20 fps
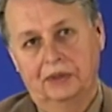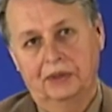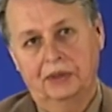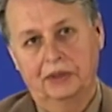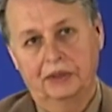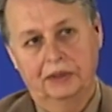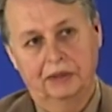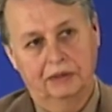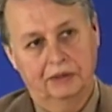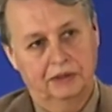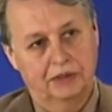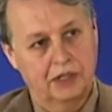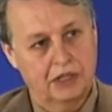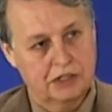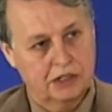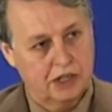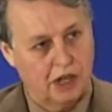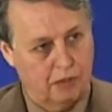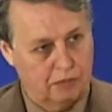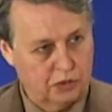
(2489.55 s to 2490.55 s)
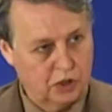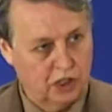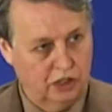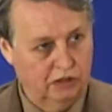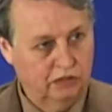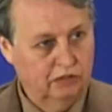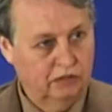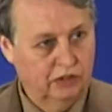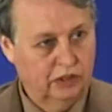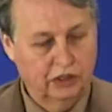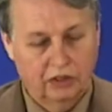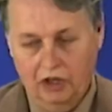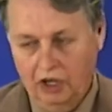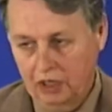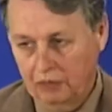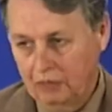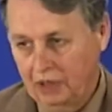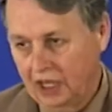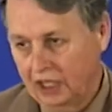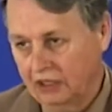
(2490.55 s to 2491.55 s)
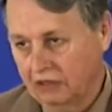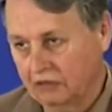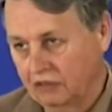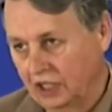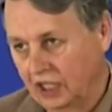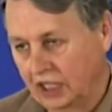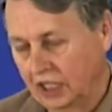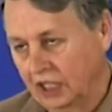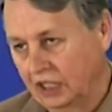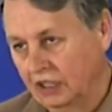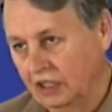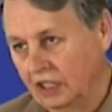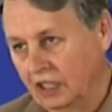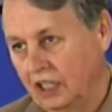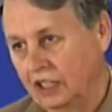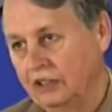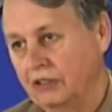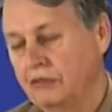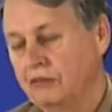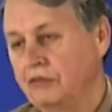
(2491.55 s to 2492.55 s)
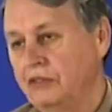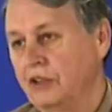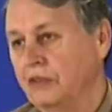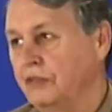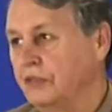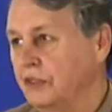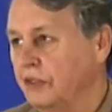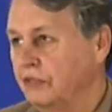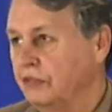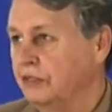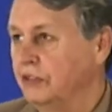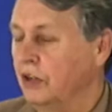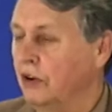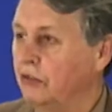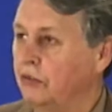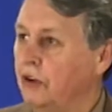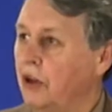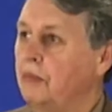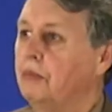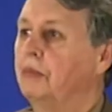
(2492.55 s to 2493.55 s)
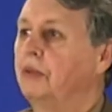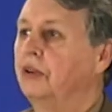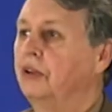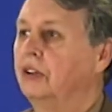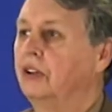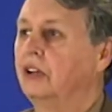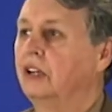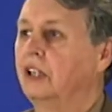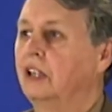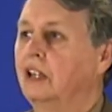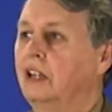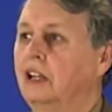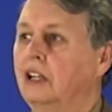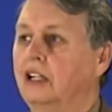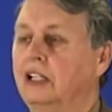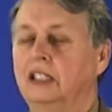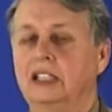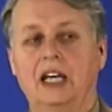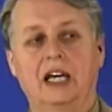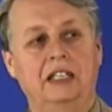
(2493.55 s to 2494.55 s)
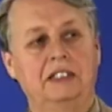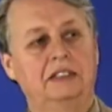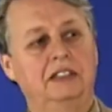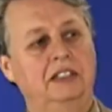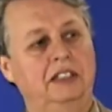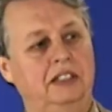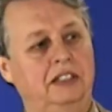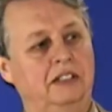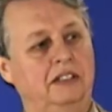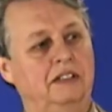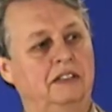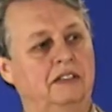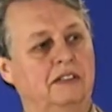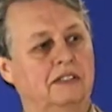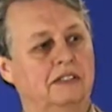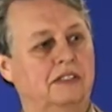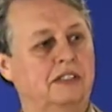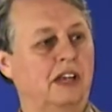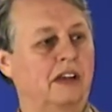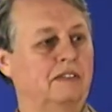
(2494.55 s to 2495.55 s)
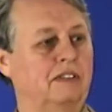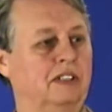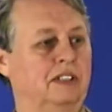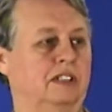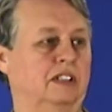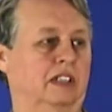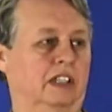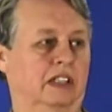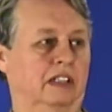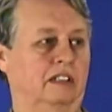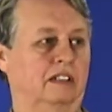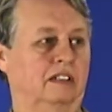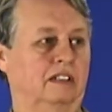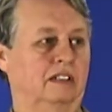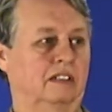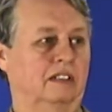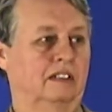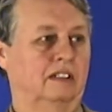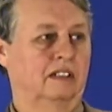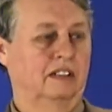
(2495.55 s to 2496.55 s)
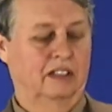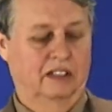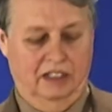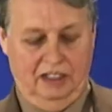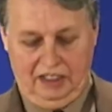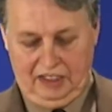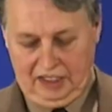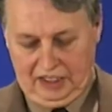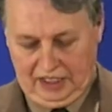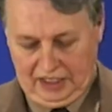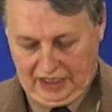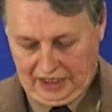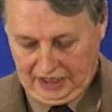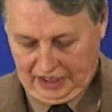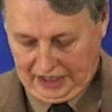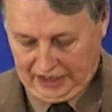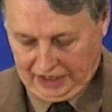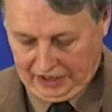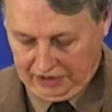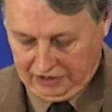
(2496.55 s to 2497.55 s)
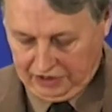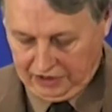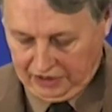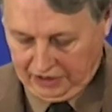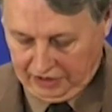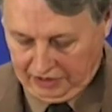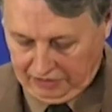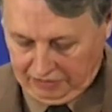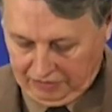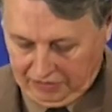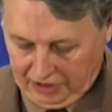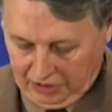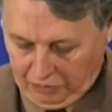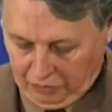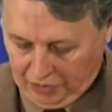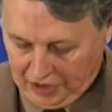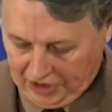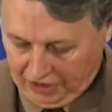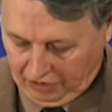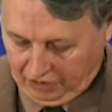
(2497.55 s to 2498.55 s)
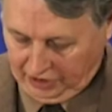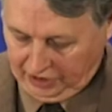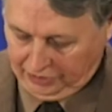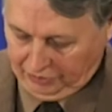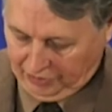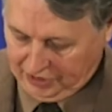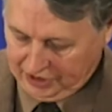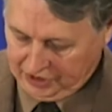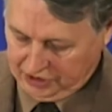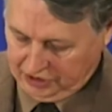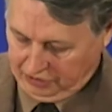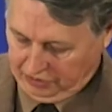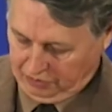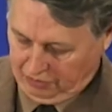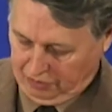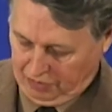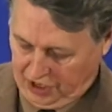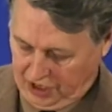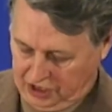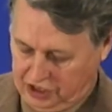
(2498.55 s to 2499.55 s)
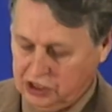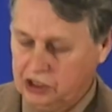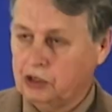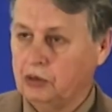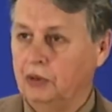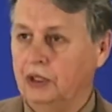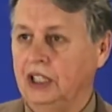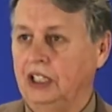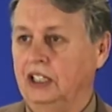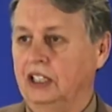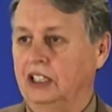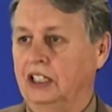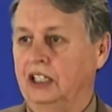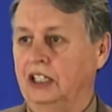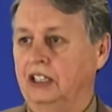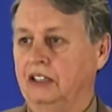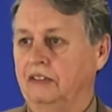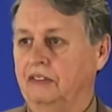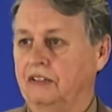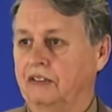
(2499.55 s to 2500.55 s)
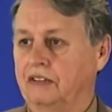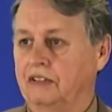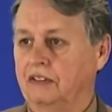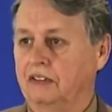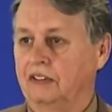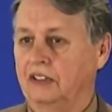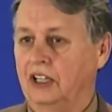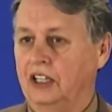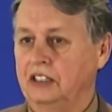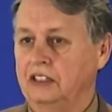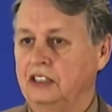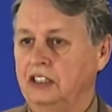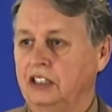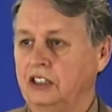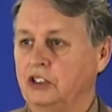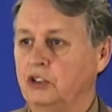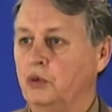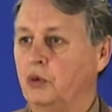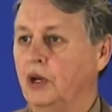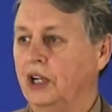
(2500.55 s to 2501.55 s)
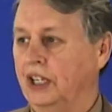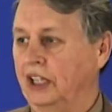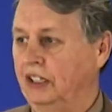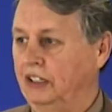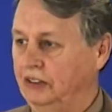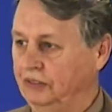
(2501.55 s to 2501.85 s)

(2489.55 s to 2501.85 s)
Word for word: her deception, her automatic writing, on the 5th of November, 1917. And it went all the way to March 29th, 1920.